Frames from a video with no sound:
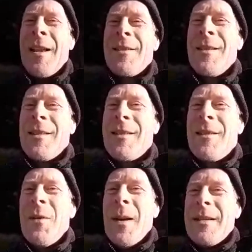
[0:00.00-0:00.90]

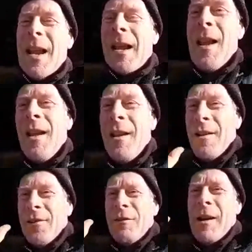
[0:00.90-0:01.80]
and
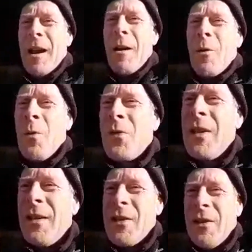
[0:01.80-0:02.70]
Arkansas, USA.
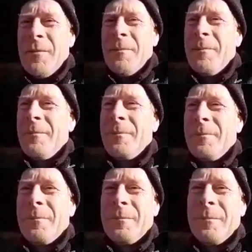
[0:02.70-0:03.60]
Cheerio all.
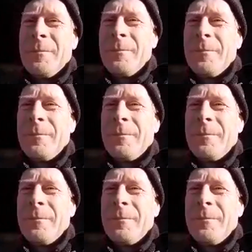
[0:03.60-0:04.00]
See you soon.